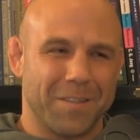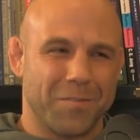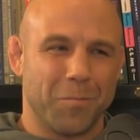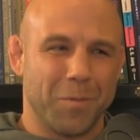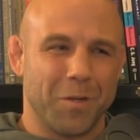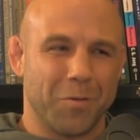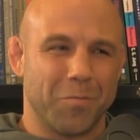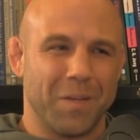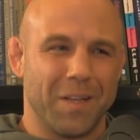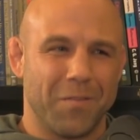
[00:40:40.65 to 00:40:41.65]
is familiar
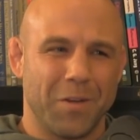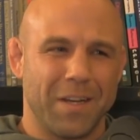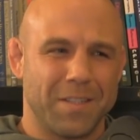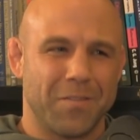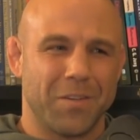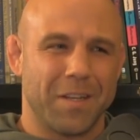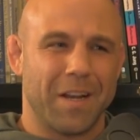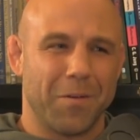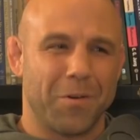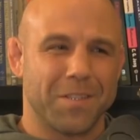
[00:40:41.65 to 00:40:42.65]
with me have you guys ever done
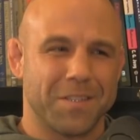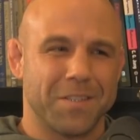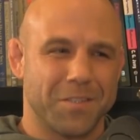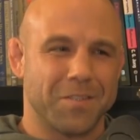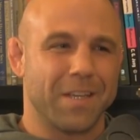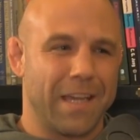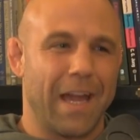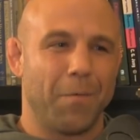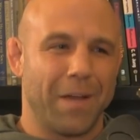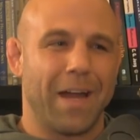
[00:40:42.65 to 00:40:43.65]
ayahuasca and she's like
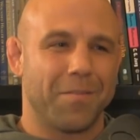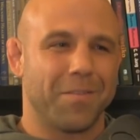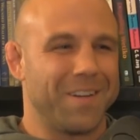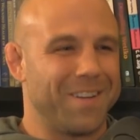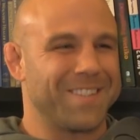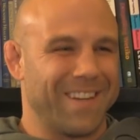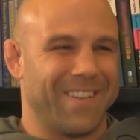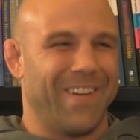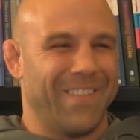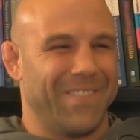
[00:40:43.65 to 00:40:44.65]
yeah we have and i was
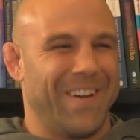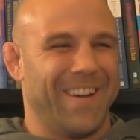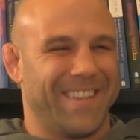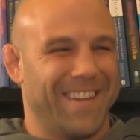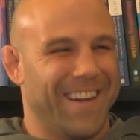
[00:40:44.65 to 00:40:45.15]
like oh fuck